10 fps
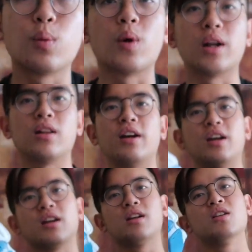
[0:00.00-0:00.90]
of what
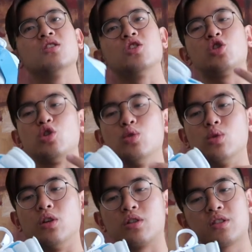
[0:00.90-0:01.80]
like the shoe
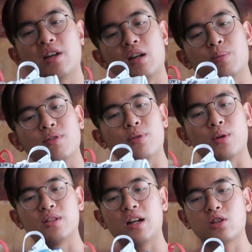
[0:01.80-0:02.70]
looks like
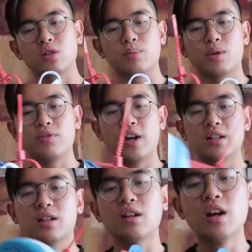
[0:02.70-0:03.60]
before it's actually
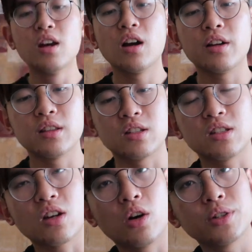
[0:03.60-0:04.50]
perfected. This
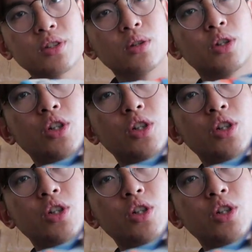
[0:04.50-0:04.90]
is also